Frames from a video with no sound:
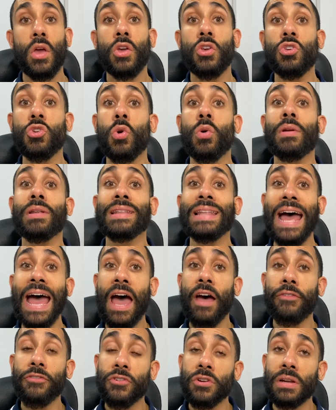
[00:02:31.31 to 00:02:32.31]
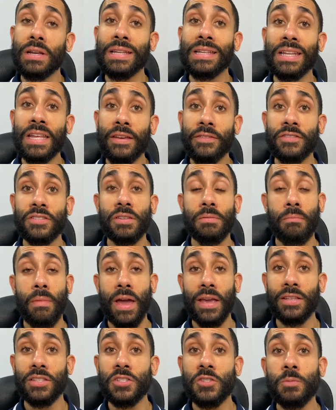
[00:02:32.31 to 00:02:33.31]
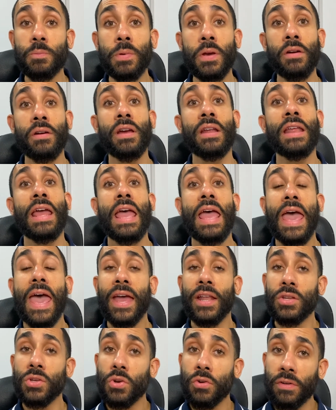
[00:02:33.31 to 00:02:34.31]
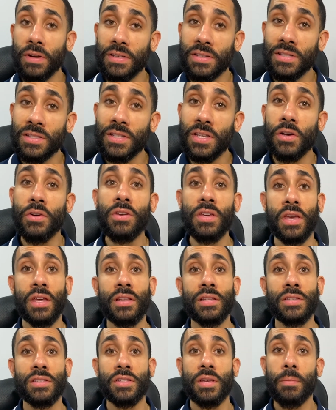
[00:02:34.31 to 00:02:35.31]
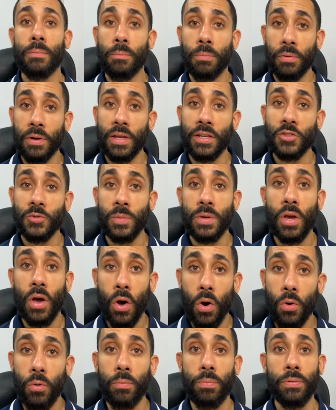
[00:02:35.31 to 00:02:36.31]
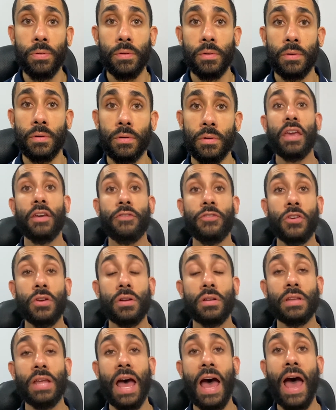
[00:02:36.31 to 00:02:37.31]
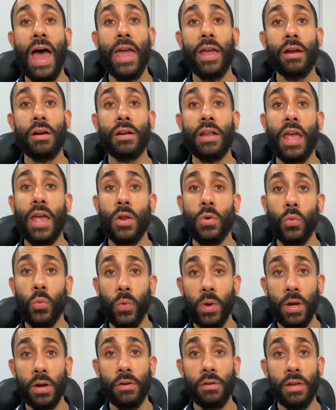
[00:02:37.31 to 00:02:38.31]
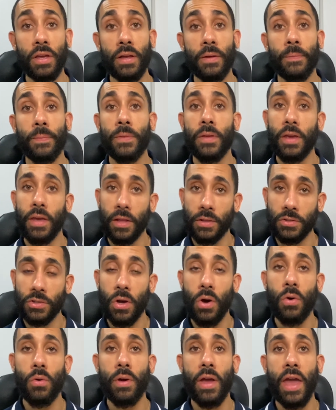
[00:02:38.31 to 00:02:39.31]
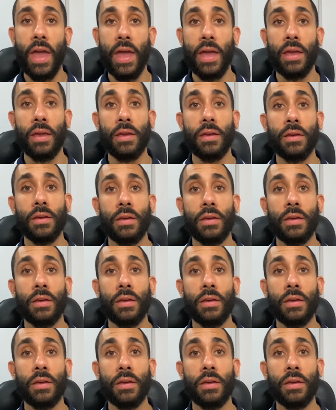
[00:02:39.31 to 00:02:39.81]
Your laughter lifts my spirit and your resilience brings me hope. If you're tired and weary, it's okay.